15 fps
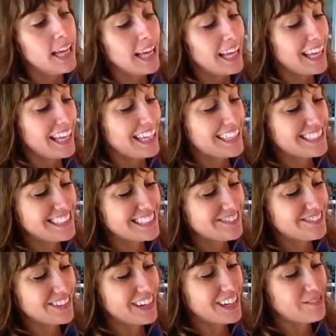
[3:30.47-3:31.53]
and
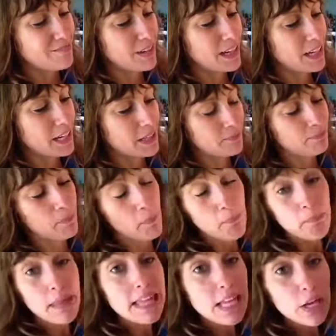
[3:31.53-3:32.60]
from
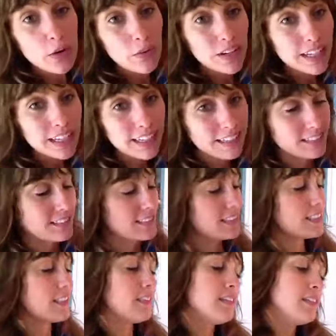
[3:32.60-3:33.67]
beet greens
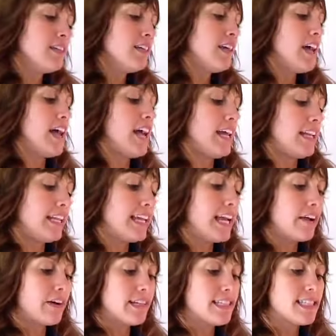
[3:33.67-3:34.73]
and
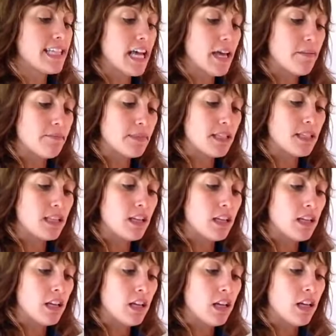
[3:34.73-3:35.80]
carrot stems
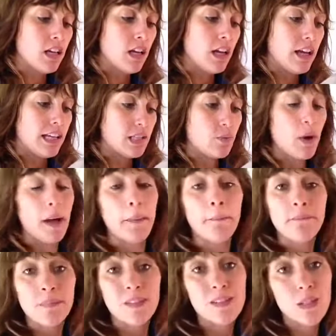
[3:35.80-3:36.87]
as well.
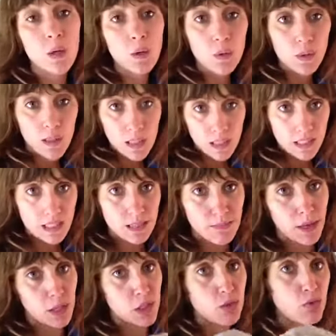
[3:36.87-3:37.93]
So this
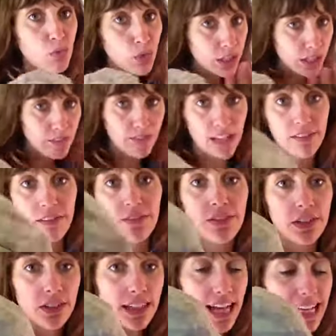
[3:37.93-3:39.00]
smells really
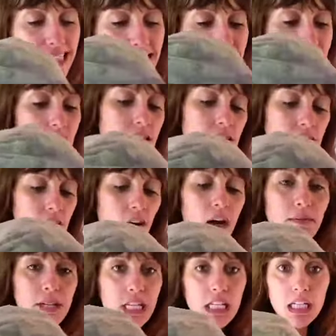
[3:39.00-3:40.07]
flavorful as is, so
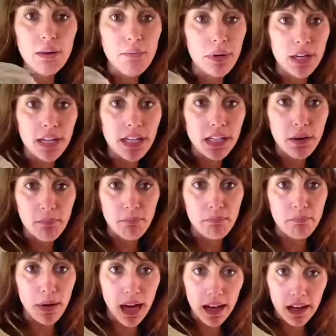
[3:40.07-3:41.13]
I'm just going to put it in a
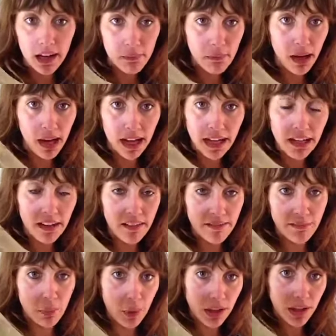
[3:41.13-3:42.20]
pot
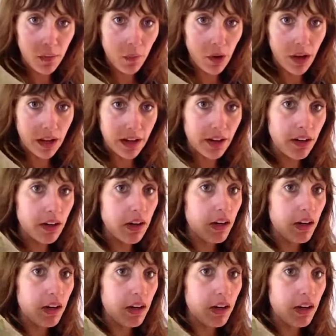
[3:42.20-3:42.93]
of boiling water.